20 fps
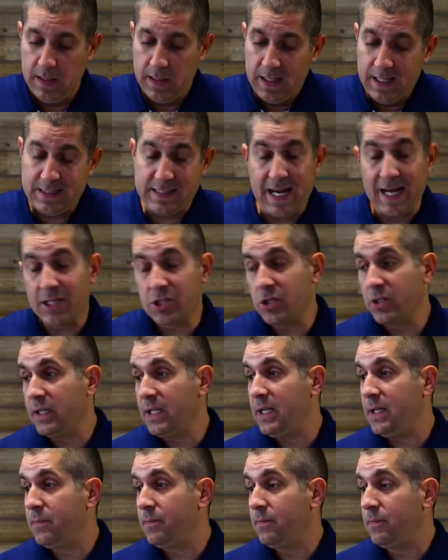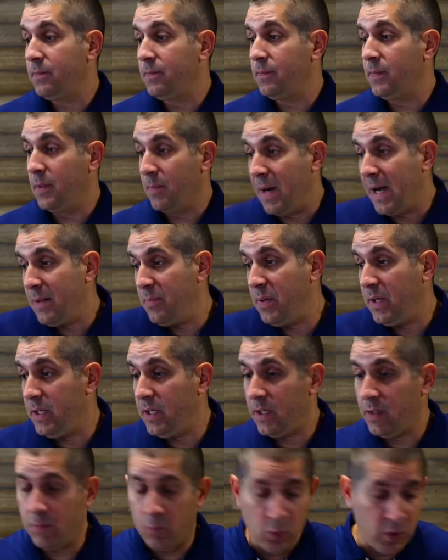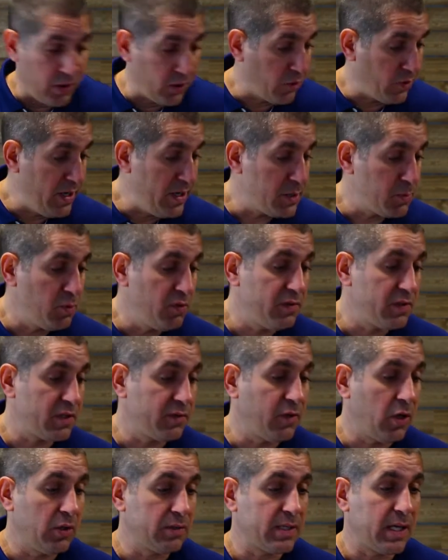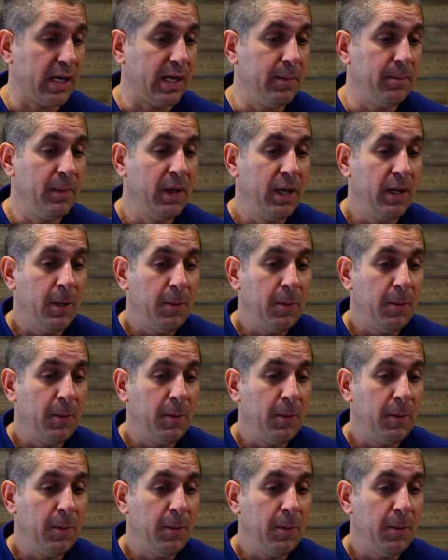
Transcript: It's actually, in my opinion, one of the greatest movies of all time,